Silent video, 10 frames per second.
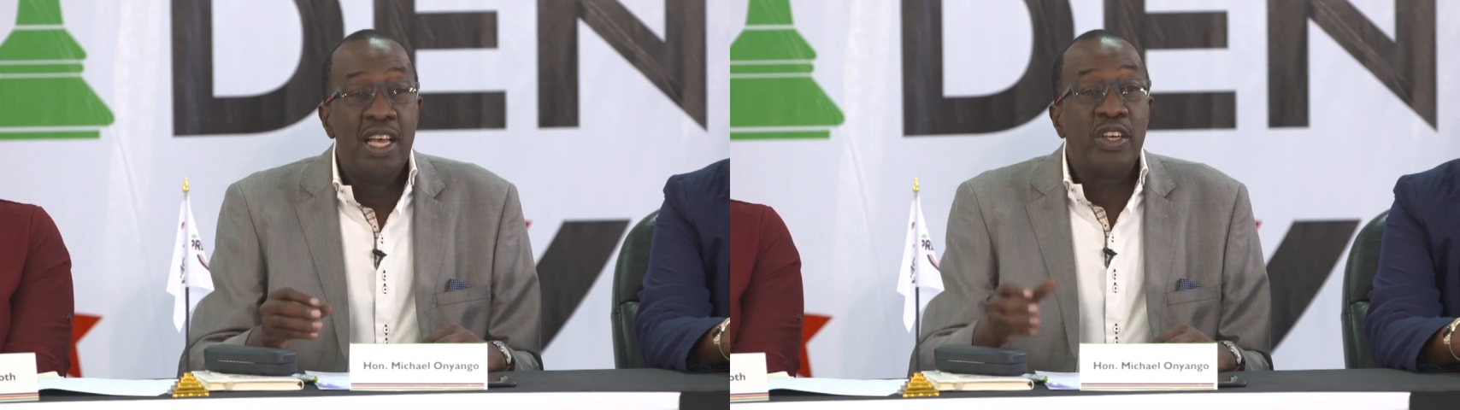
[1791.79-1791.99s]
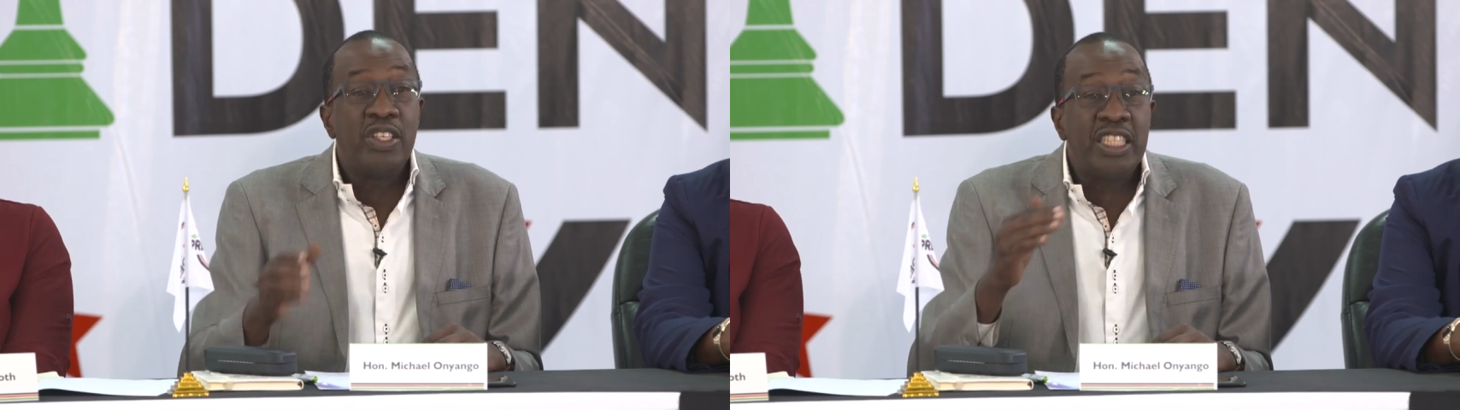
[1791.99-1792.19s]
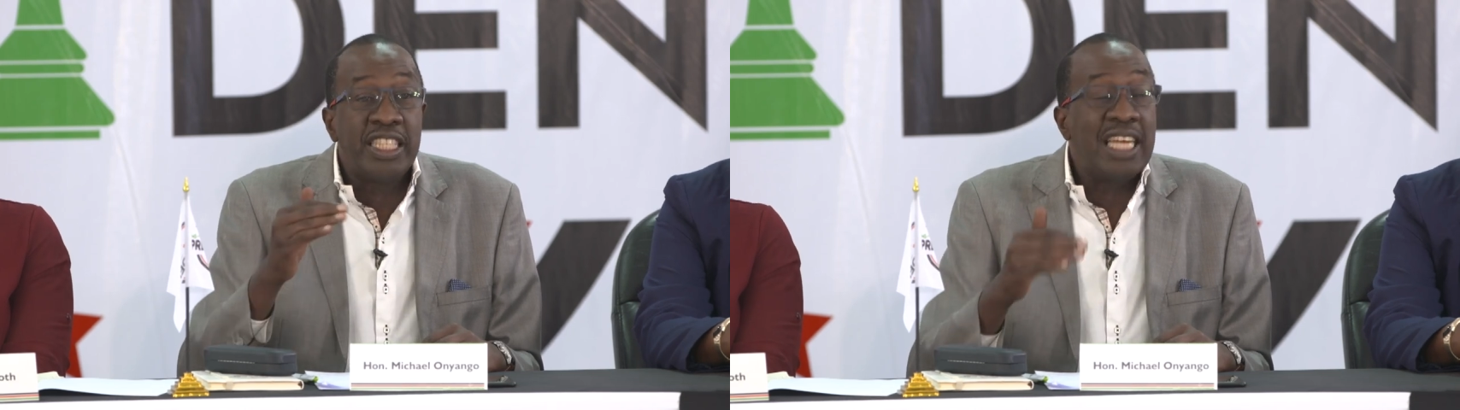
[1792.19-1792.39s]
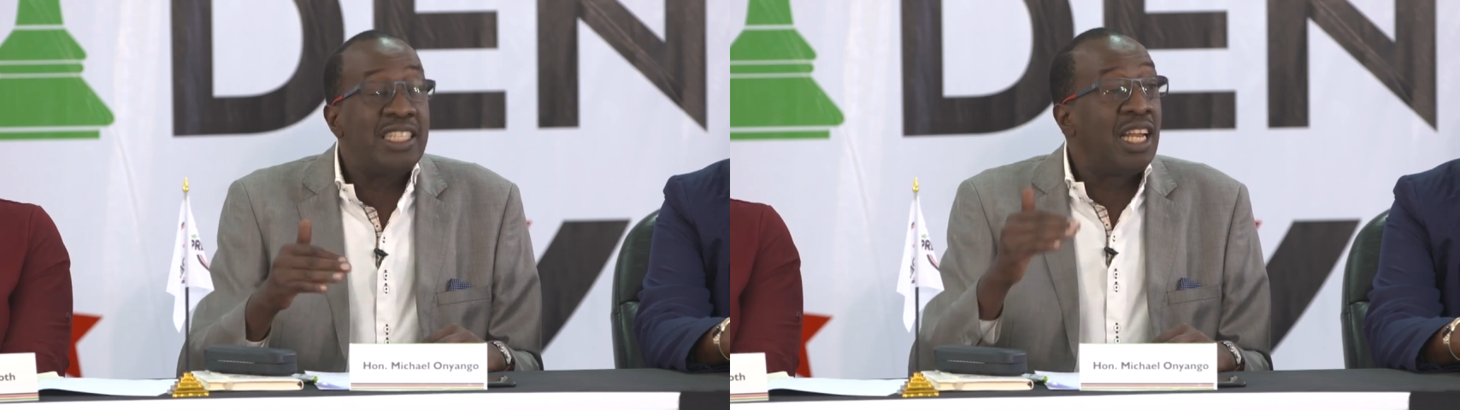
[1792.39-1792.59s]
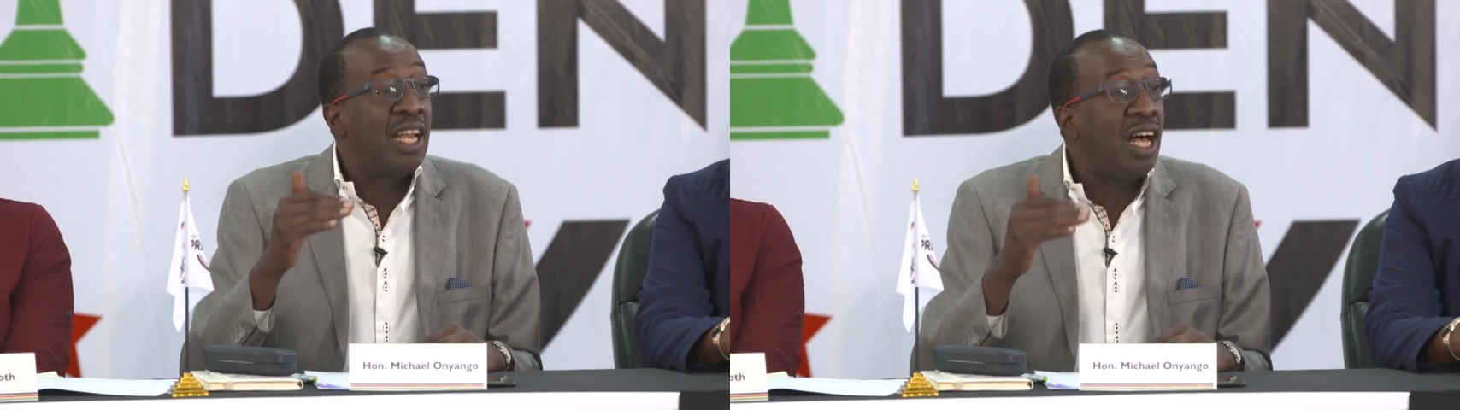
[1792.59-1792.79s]
because that's
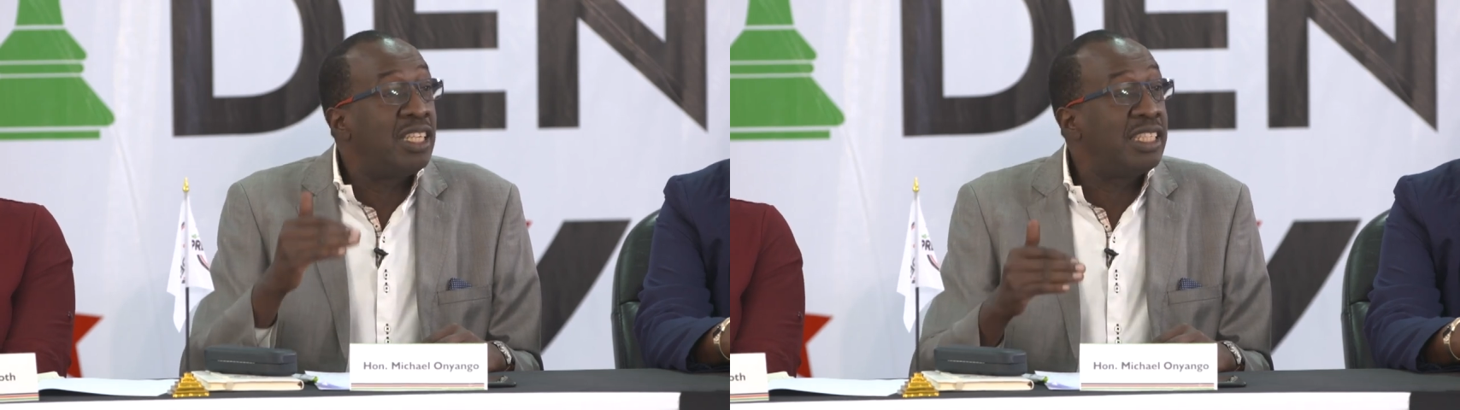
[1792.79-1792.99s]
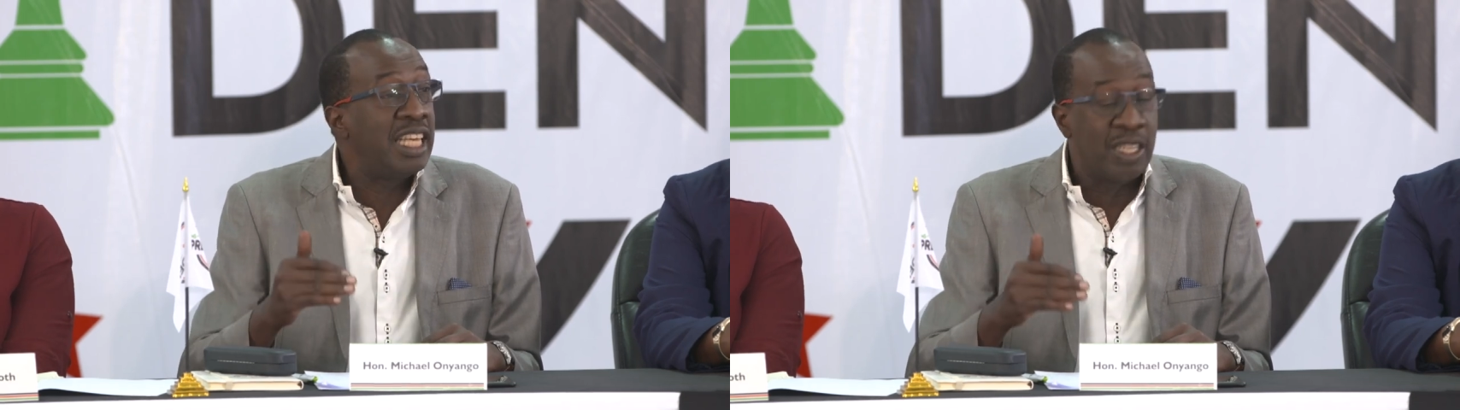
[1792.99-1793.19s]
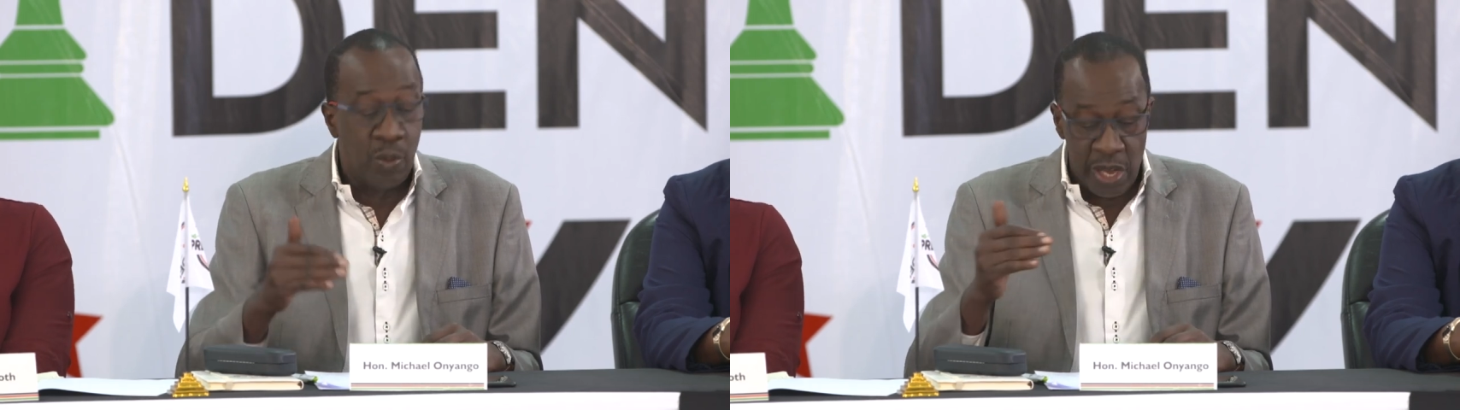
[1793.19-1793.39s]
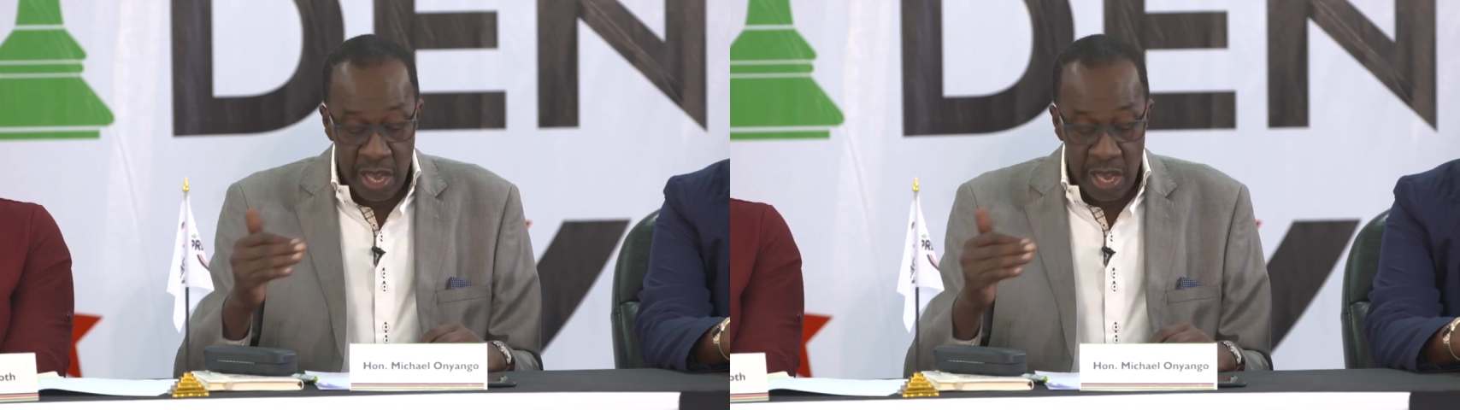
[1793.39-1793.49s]
the last thing that we